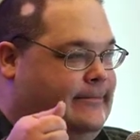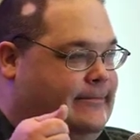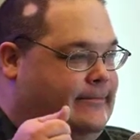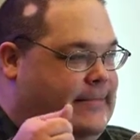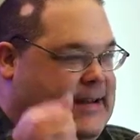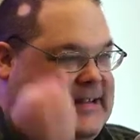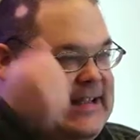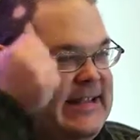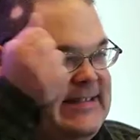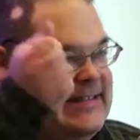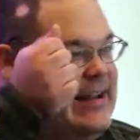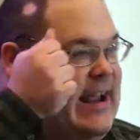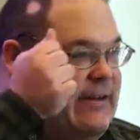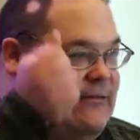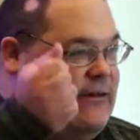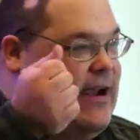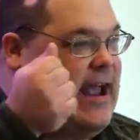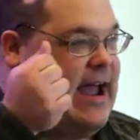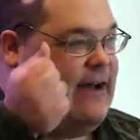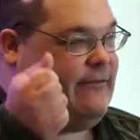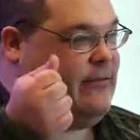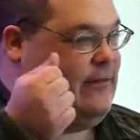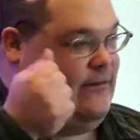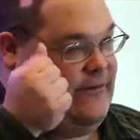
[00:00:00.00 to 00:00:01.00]
It doesn't ever
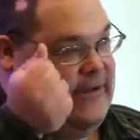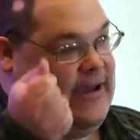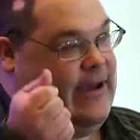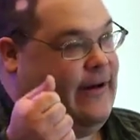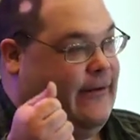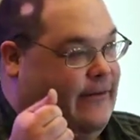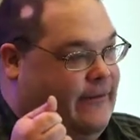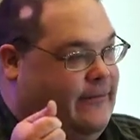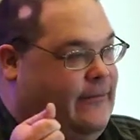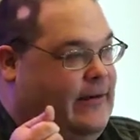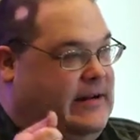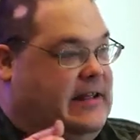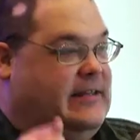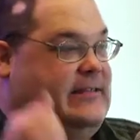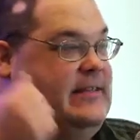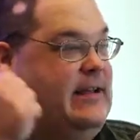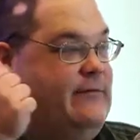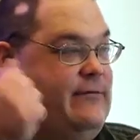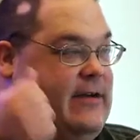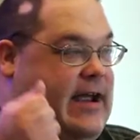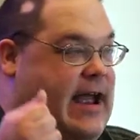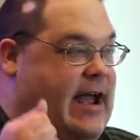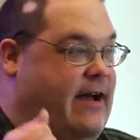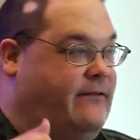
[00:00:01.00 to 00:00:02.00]
have to fail. It doesn't
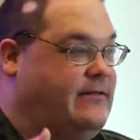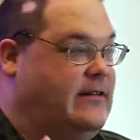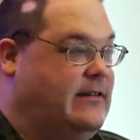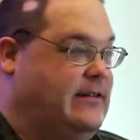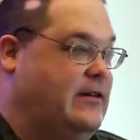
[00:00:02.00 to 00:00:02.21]
ever have to